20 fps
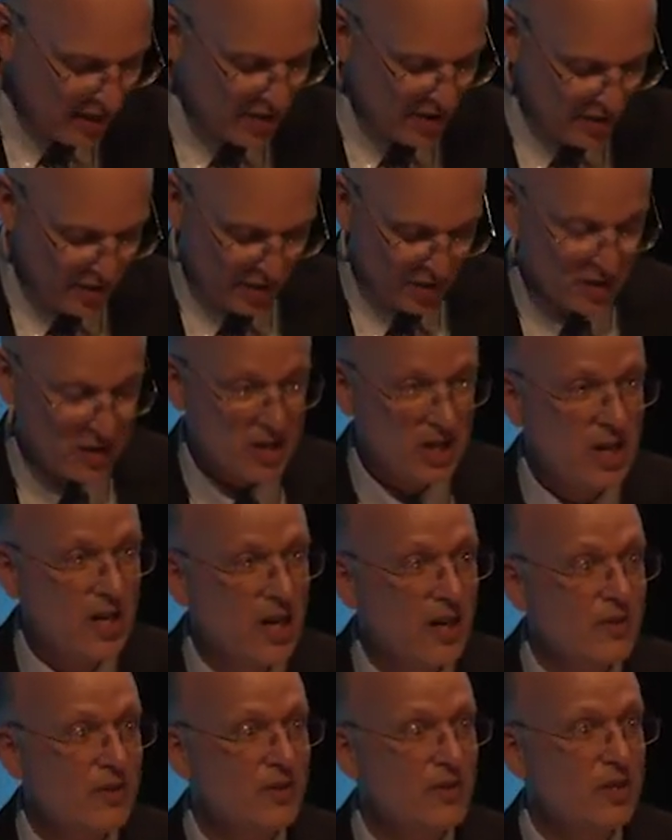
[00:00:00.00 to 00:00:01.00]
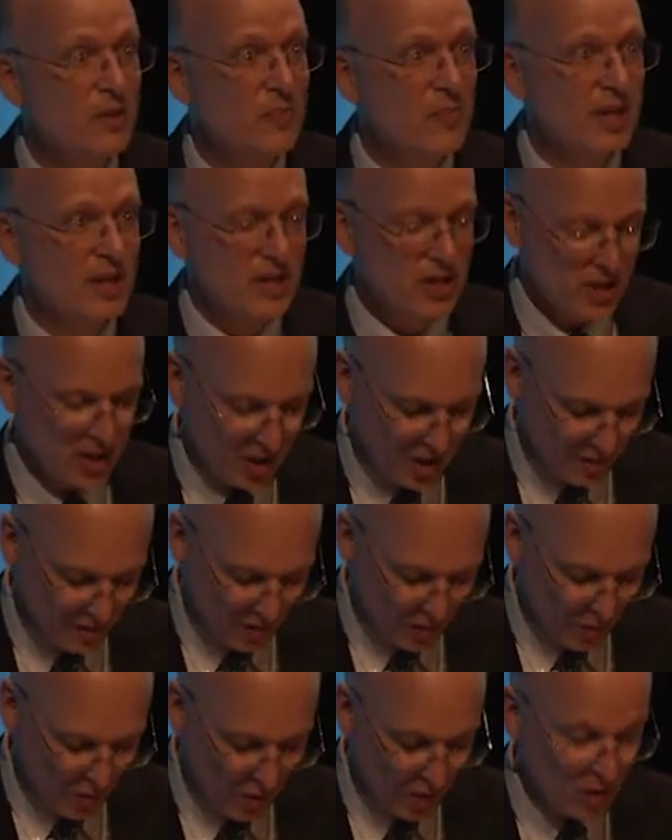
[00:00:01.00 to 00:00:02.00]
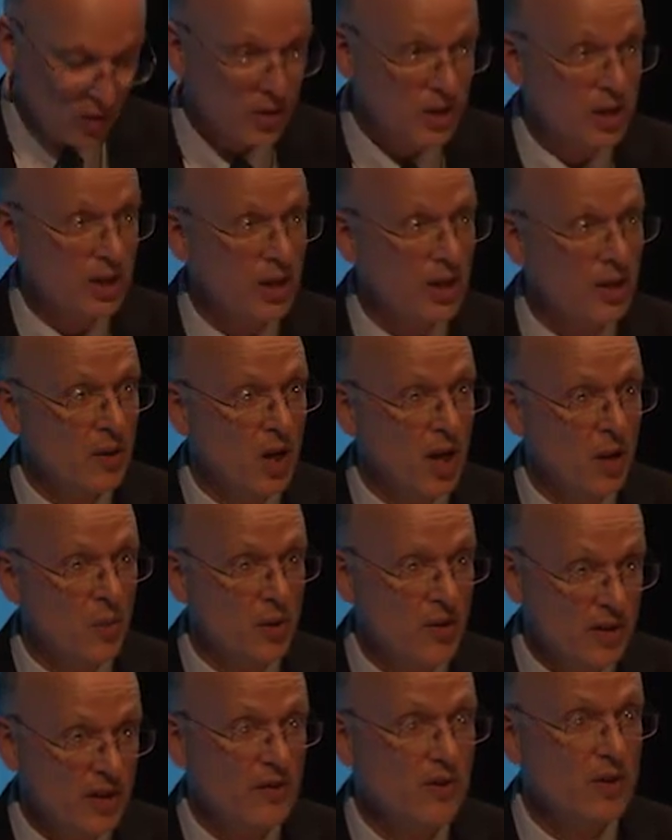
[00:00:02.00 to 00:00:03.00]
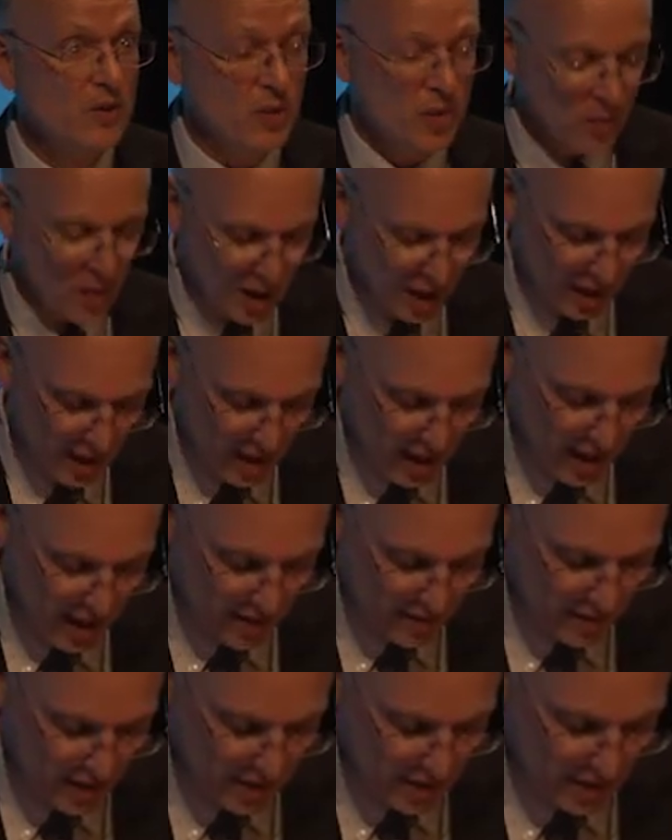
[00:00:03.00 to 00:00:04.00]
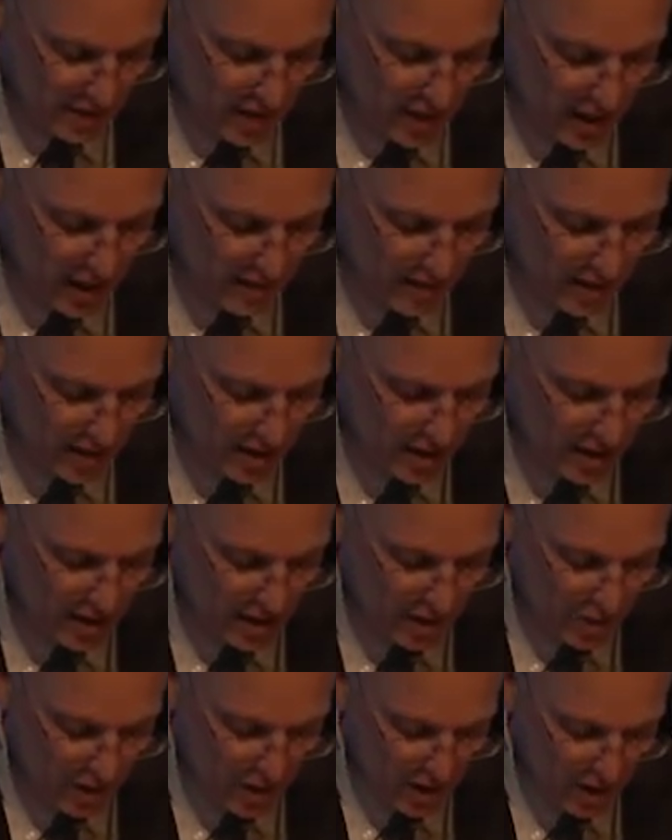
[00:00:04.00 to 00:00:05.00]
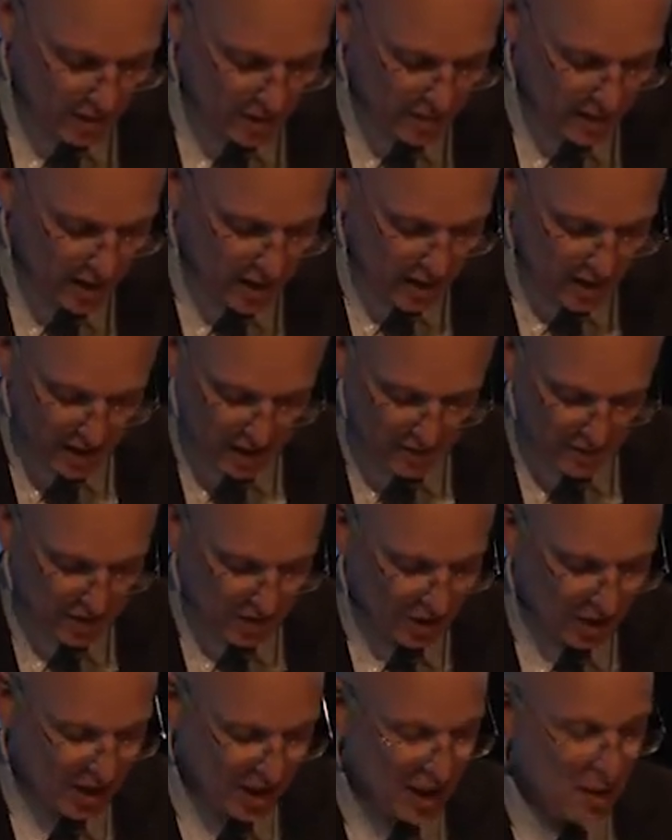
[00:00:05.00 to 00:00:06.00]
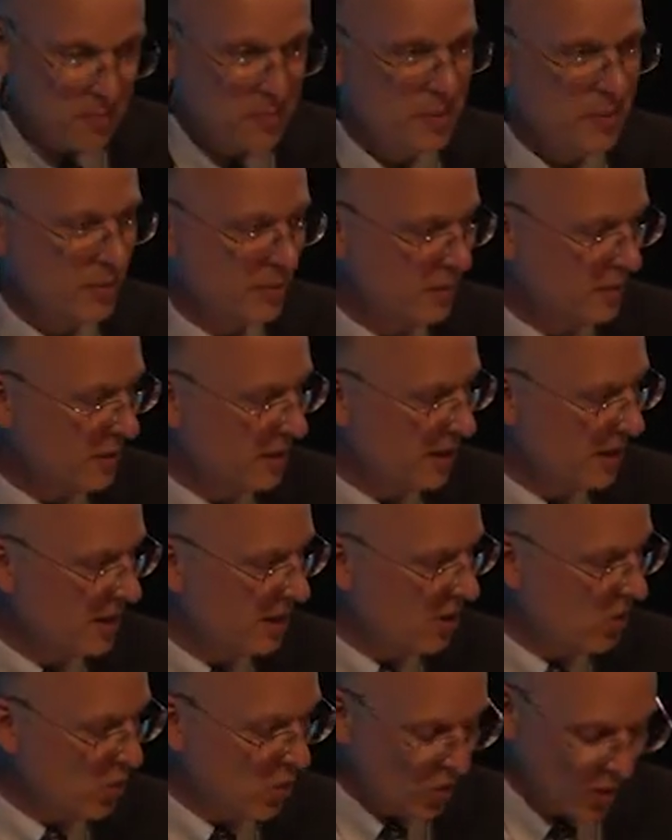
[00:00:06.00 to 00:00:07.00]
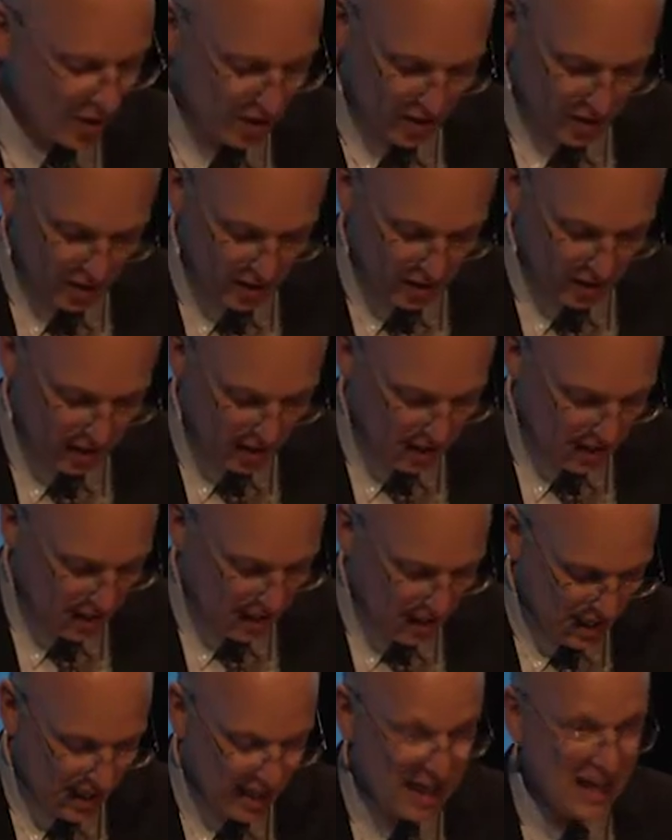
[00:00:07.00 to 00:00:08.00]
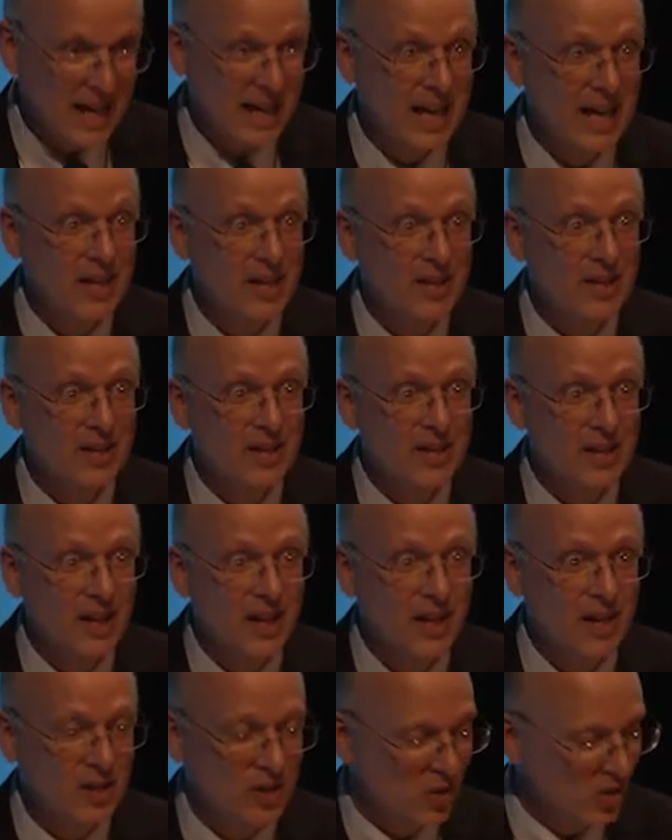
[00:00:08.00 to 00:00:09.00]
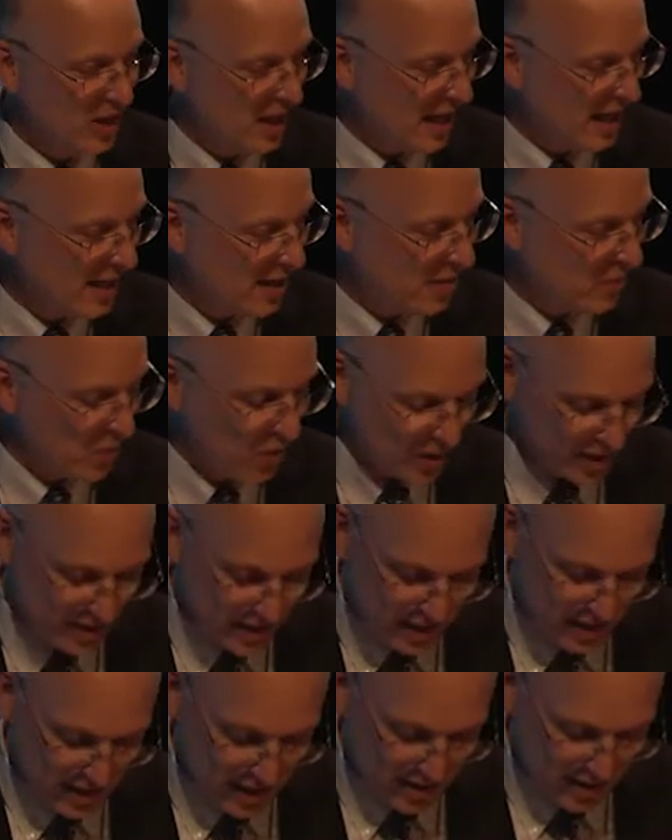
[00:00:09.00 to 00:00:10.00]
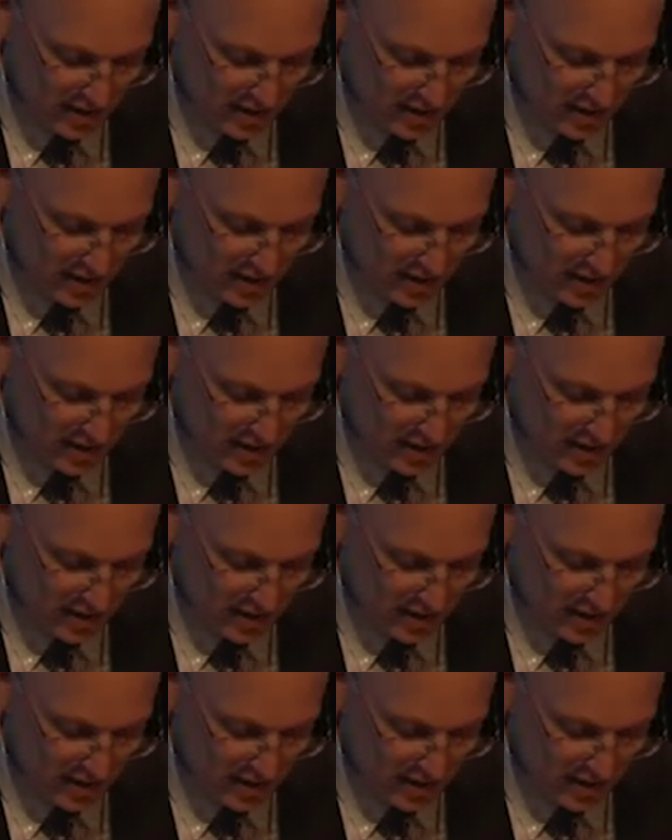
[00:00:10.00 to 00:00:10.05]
that there is another depiction of the world uh, within the Dunhuang Caves. This is Cave 61. You have to look up in a corner and uh, look at it in more detail